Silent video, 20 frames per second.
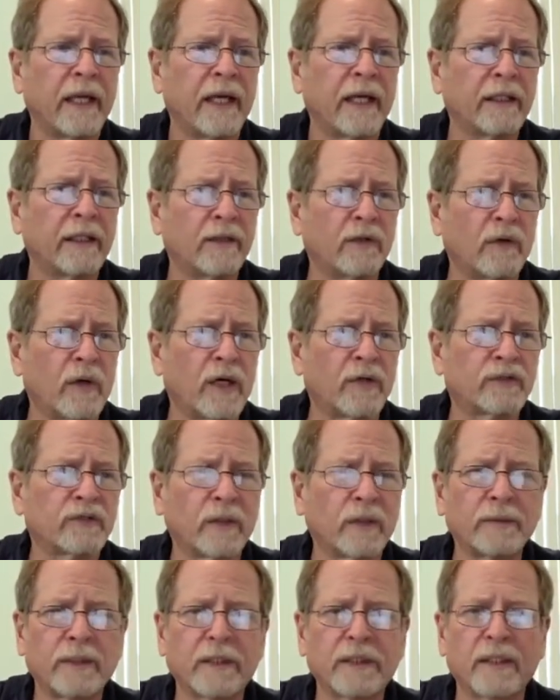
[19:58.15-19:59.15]
A little off
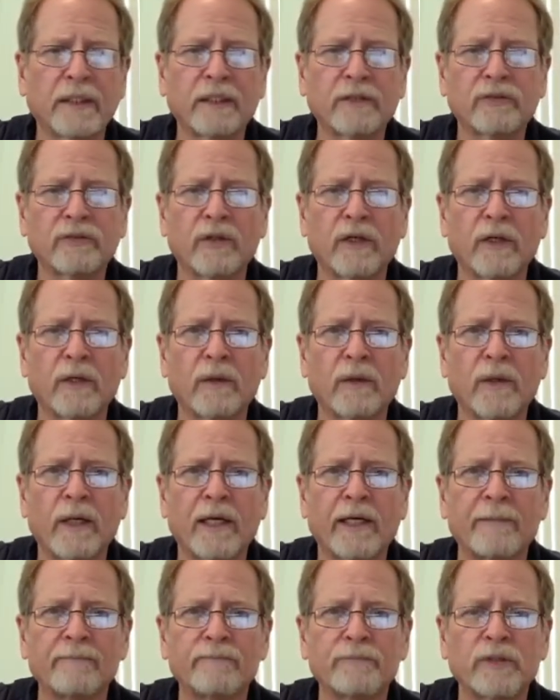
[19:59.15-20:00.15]
subject there,
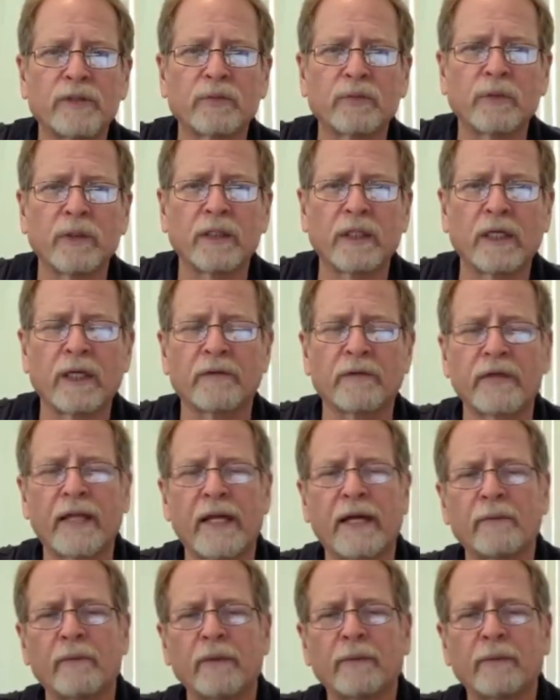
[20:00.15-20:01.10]
so just wanted to cover that with